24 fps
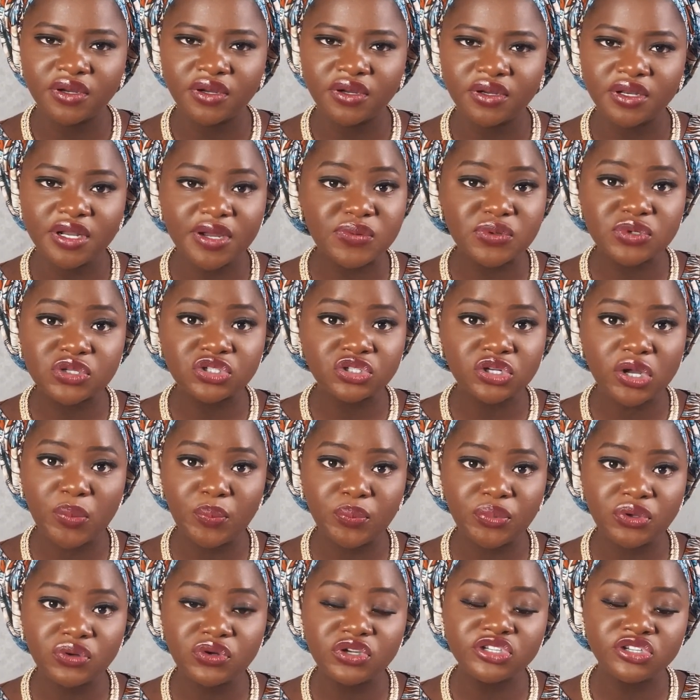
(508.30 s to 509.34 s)
They will
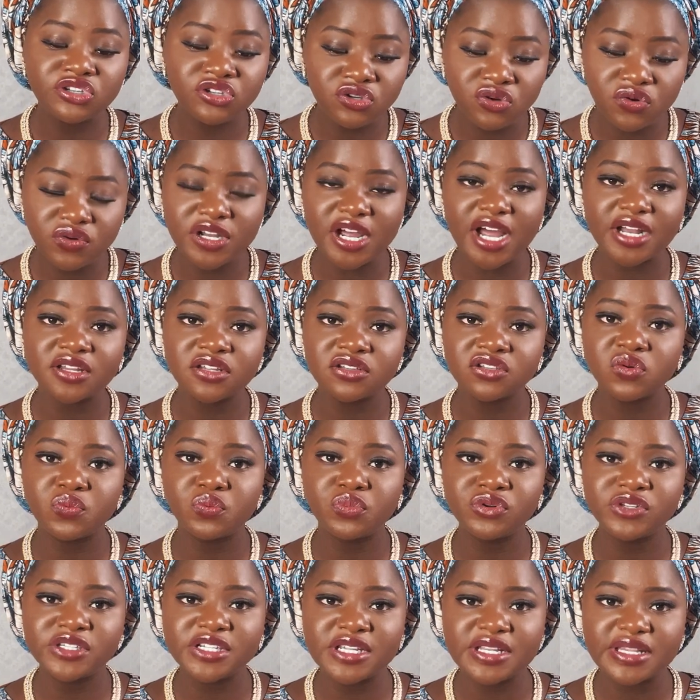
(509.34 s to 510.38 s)
stop you. It's you that is to
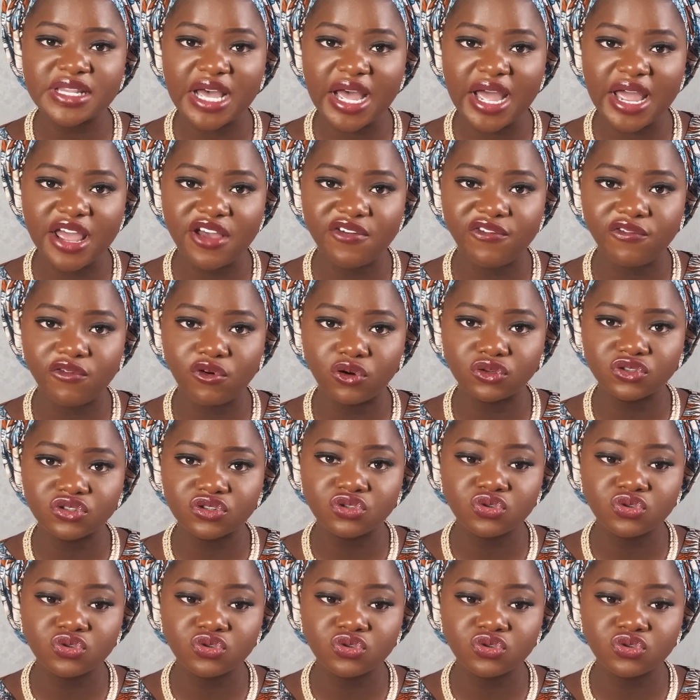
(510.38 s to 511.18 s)
put in that effort